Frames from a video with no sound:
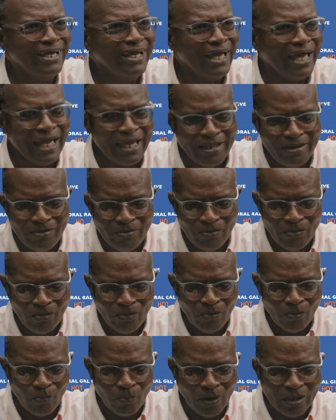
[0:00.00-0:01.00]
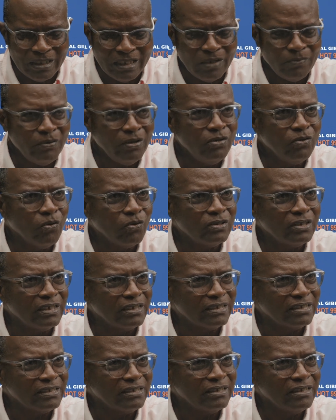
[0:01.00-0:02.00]
And what did we
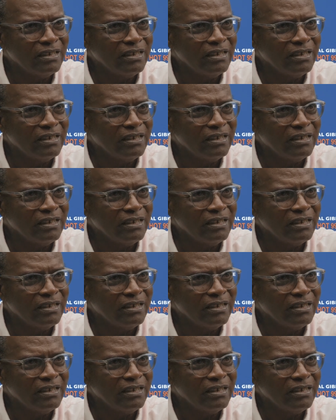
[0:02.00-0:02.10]
notice?